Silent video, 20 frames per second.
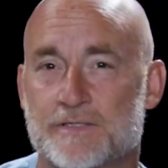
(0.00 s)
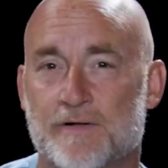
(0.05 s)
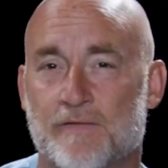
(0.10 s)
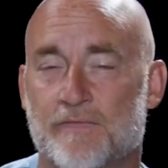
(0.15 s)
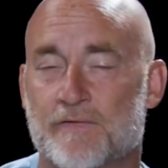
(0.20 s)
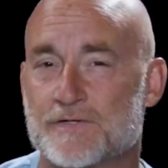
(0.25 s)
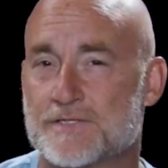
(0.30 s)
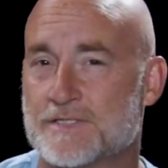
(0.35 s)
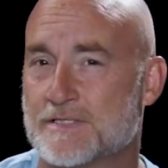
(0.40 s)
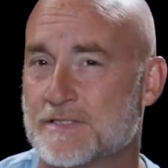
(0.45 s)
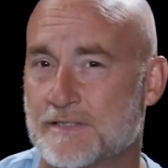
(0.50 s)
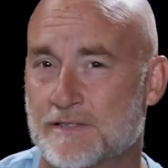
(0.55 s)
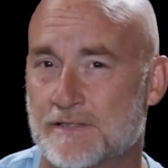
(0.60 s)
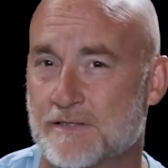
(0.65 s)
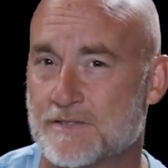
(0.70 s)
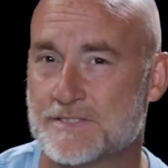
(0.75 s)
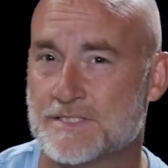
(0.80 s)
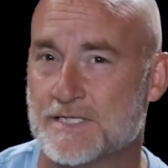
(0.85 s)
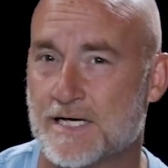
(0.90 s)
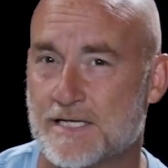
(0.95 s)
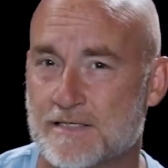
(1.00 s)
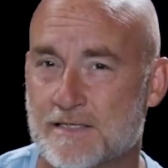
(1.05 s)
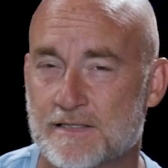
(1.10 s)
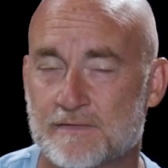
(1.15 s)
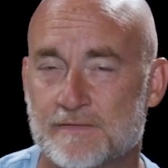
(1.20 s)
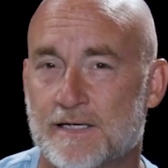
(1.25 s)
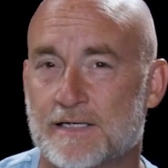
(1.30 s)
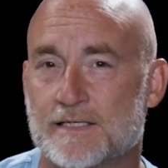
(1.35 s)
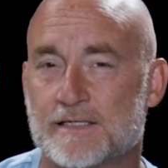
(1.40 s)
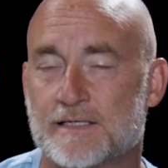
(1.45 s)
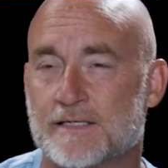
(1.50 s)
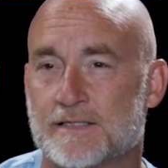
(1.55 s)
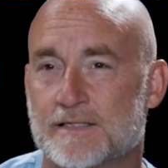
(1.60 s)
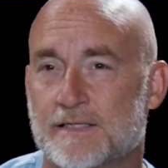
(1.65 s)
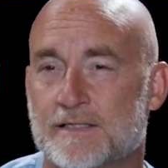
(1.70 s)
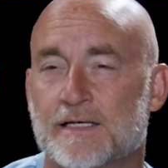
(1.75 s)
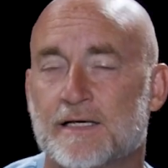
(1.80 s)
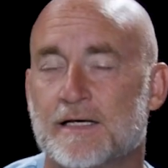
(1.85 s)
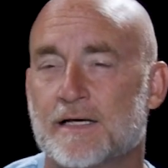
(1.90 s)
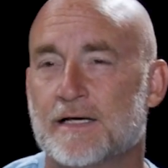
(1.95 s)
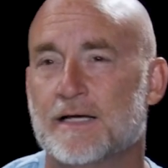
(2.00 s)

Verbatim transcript: You know, there's, there's nothing like it. And